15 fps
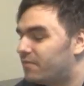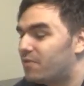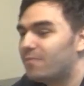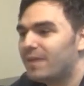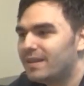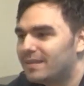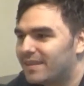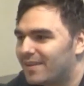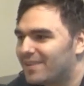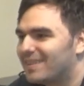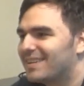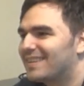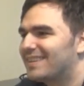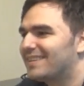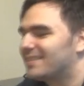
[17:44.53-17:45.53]
from my
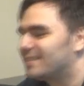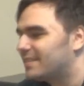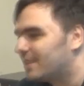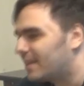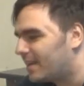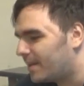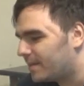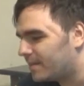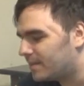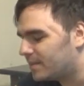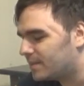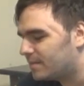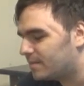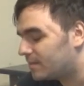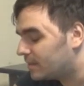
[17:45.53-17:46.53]
town, because
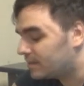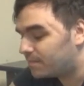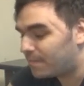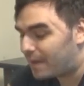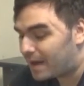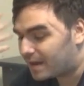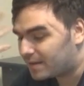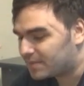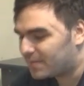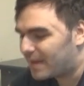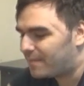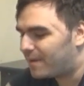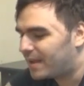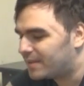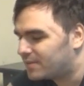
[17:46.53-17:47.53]
this boggles my
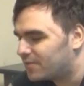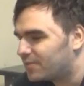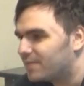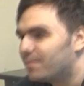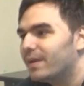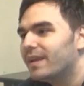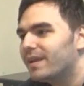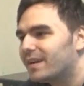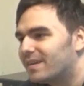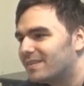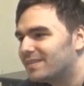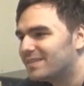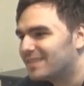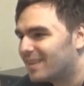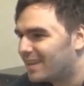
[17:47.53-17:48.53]
mind. So the mayor
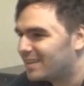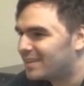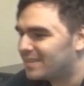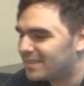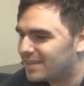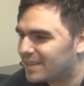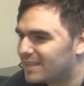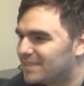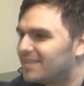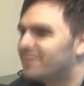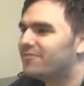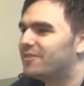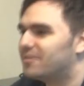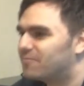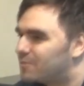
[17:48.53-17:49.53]
decided in his
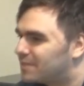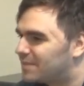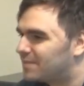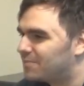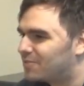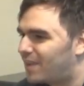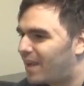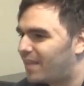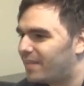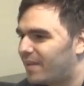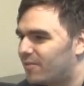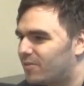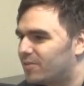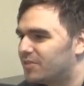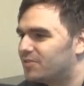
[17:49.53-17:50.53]
infinite wisdom to cut
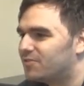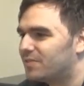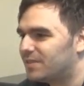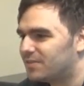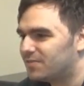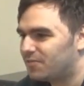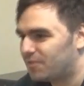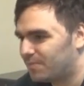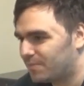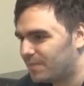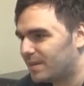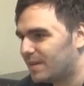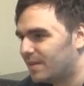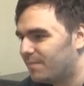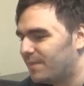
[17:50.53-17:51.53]
down all the trees from
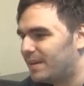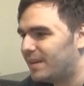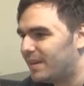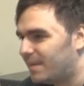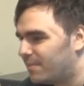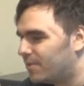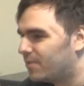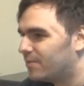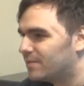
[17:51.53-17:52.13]
many neighborhoods.